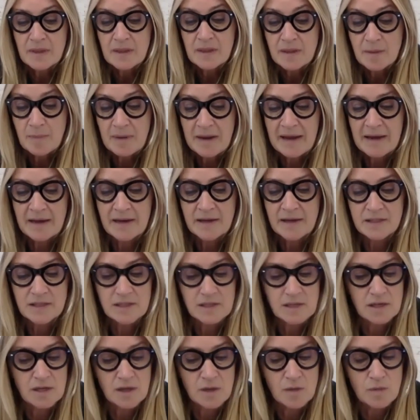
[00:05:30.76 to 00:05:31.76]
planet,
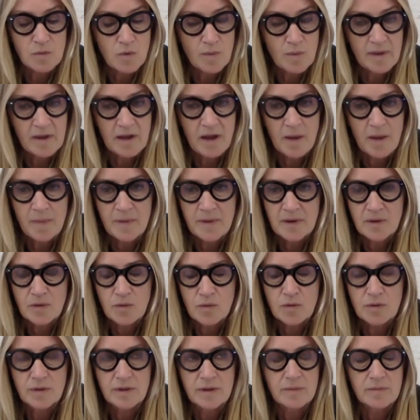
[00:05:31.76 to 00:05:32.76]
you know, warming up and
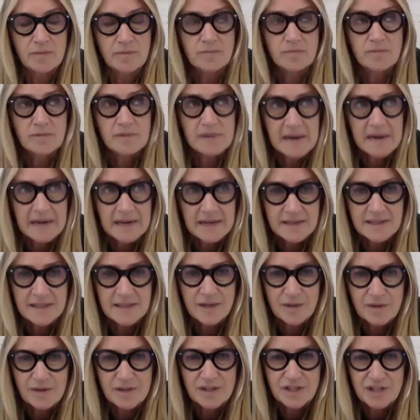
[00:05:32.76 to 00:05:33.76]
all the really
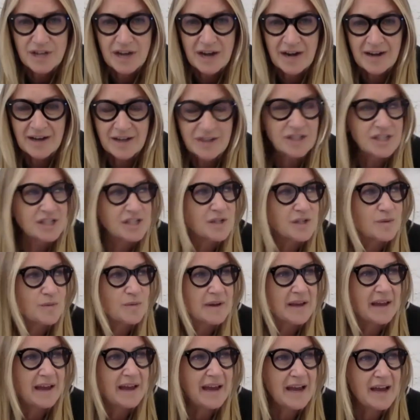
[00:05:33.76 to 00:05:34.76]
serious challenges that
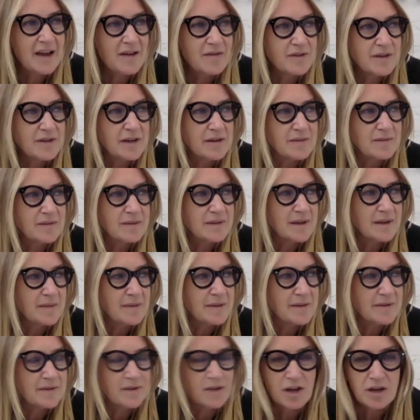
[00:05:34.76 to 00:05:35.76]
we have, you know, I
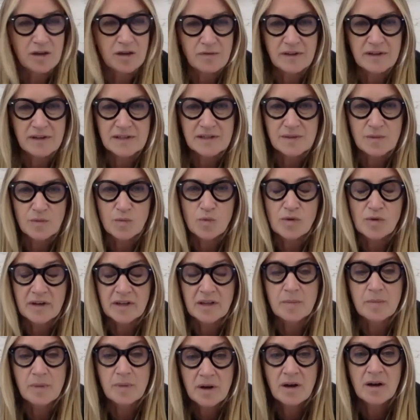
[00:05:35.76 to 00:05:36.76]
mean, COVID is a walk in the
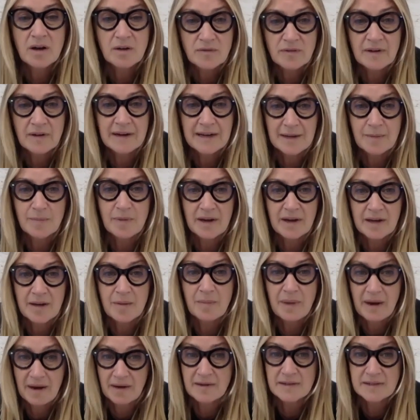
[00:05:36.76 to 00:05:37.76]
park, frankly, by
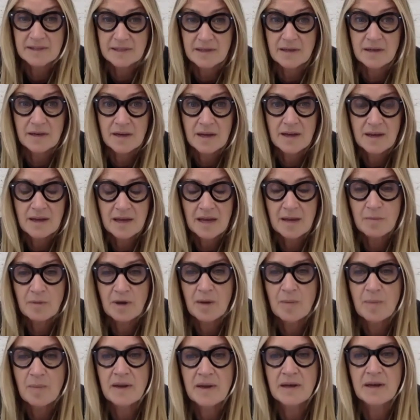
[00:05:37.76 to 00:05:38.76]
comparison, in my
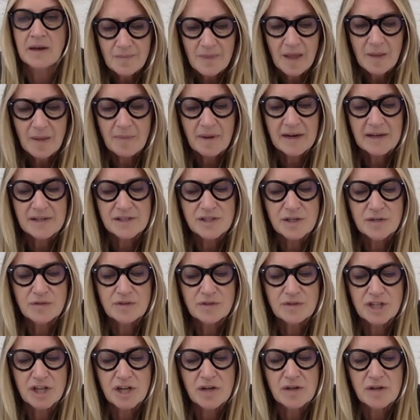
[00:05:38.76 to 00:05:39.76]
opinion. But it sort of
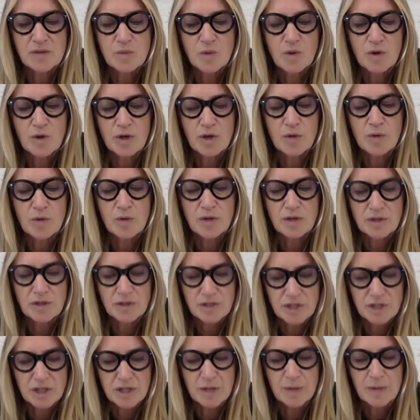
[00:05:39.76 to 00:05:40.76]
shows what you can
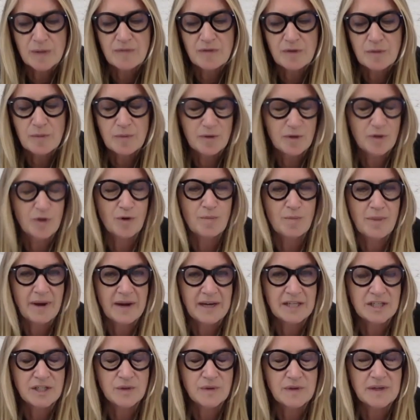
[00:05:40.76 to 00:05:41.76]
do if you put your
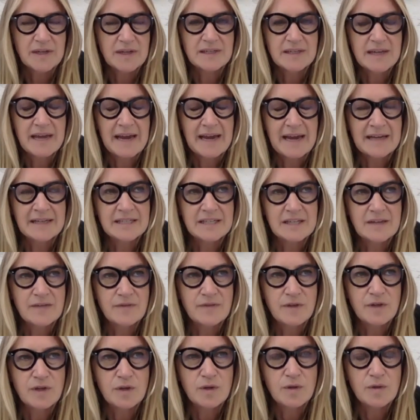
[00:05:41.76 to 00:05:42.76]
mind to it and
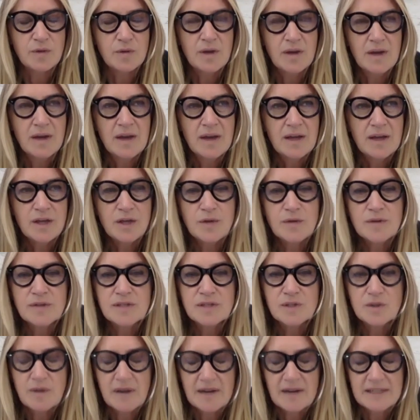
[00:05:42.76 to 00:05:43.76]
if you use
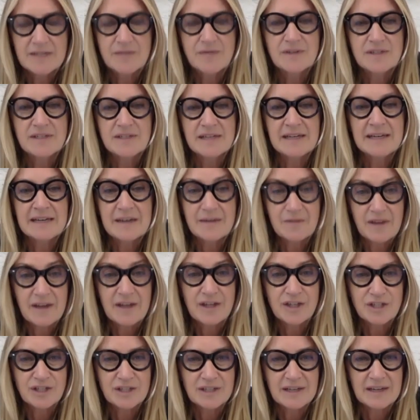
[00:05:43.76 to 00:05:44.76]
creativity and
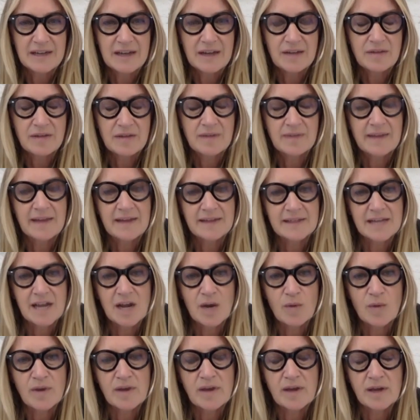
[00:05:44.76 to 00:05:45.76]
innovation. And I think that's how
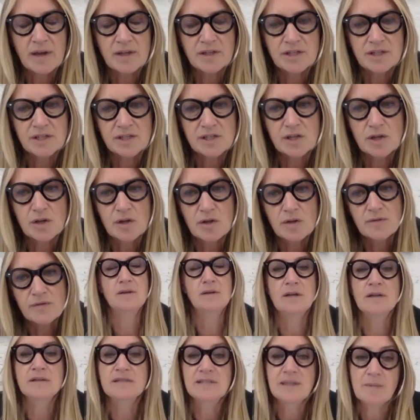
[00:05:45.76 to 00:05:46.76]
we're going to solve
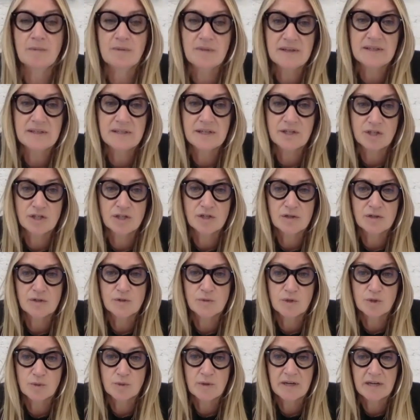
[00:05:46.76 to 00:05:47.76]
some of these issues,
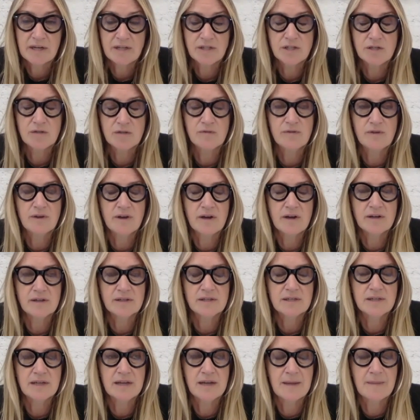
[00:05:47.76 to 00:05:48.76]
which we need to do
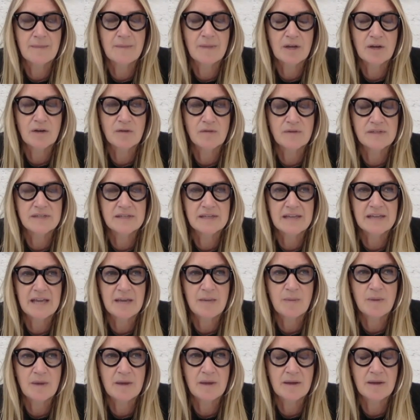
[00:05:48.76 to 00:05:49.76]
fast. And obviously
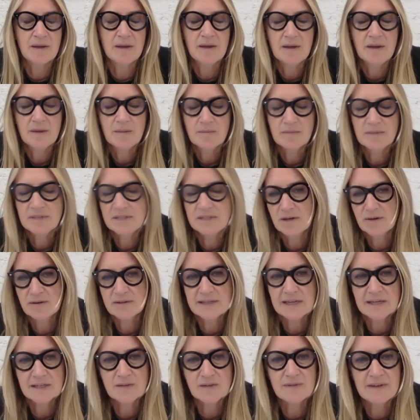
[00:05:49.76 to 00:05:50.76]
keeping materials
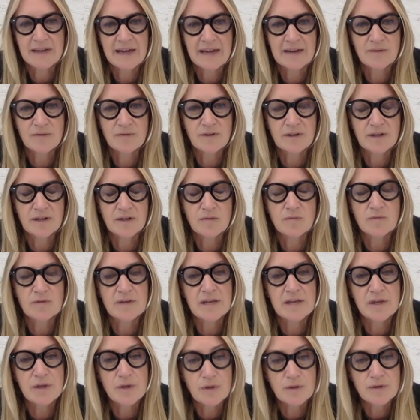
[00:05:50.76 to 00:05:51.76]
out of landfill and
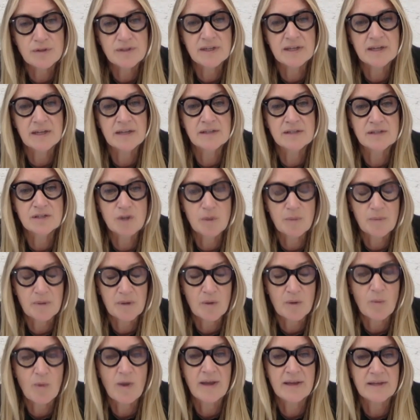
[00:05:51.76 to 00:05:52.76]
reusing and
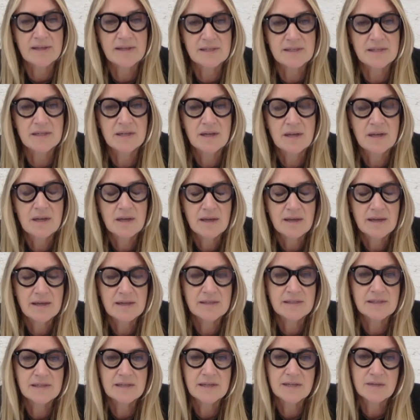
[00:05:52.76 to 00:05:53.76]
stopping waste
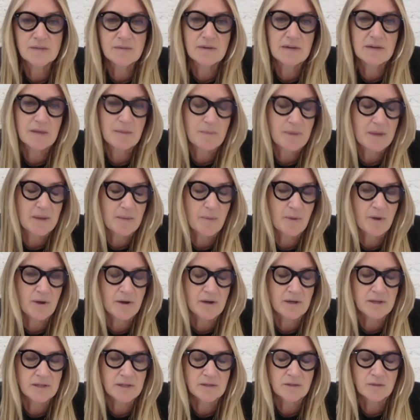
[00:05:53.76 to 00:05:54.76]
is really a big
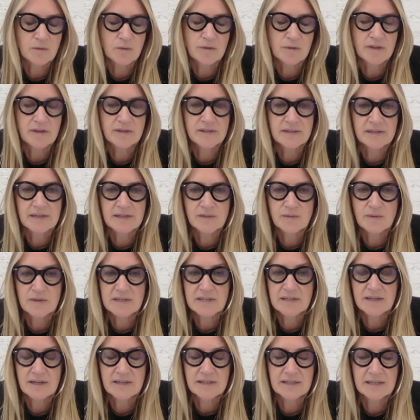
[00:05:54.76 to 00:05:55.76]
part. And all those things really
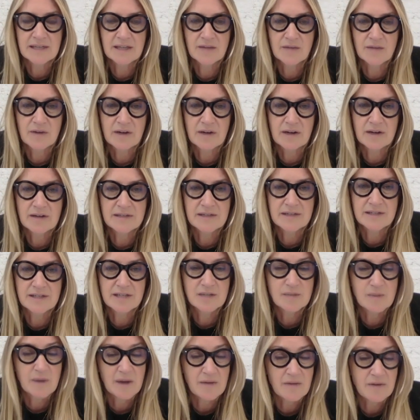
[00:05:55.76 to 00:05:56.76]
tie together very closely. So
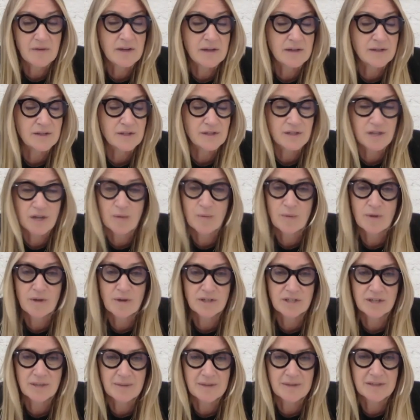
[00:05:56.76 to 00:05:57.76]
I've learned so
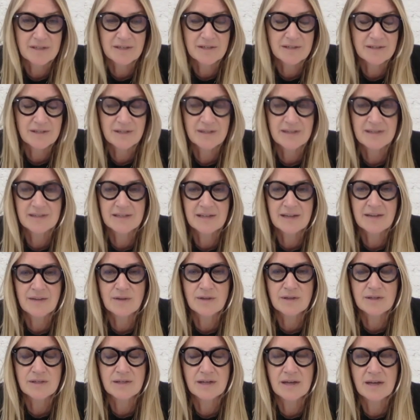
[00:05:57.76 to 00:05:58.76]
much. I mean, to the extent
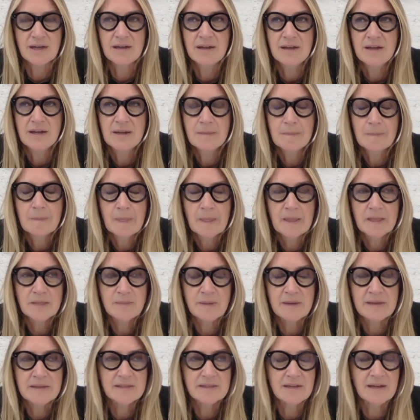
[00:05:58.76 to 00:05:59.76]
that I
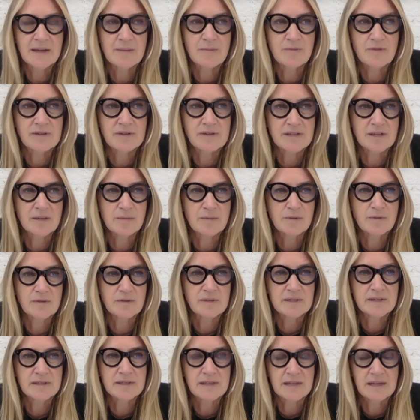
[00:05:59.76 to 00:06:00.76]
spent time, for example,
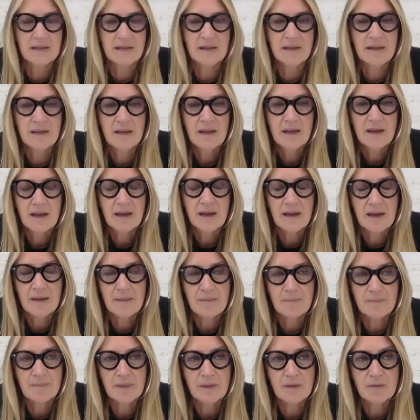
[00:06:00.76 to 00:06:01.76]
visiting
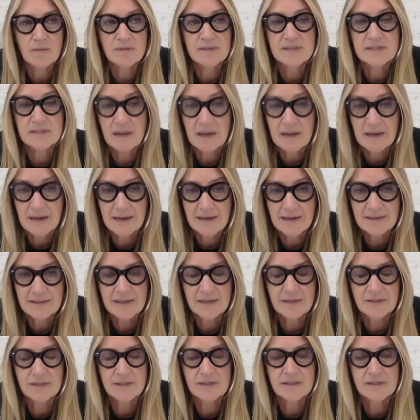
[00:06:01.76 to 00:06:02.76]
recycling
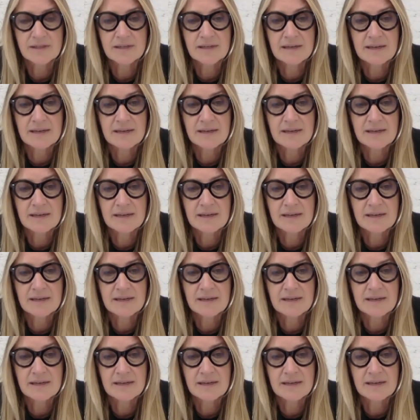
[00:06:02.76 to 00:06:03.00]
centres and